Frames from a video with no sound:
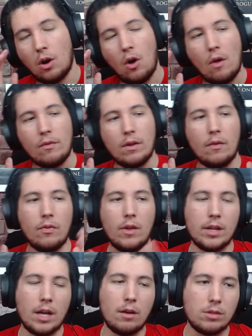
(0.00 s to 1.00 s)
on the
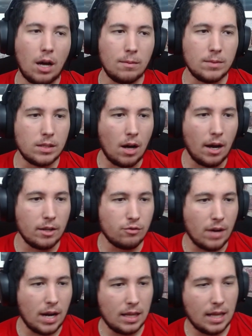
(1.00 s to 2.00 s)
No Time to Die
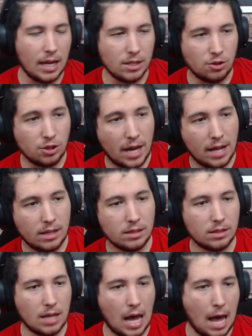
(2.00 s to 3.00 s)
trailer, ladies and
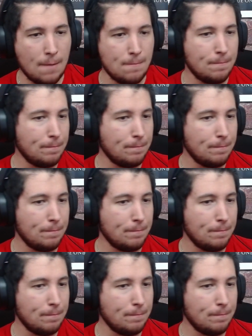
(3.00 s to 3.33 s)
gents. As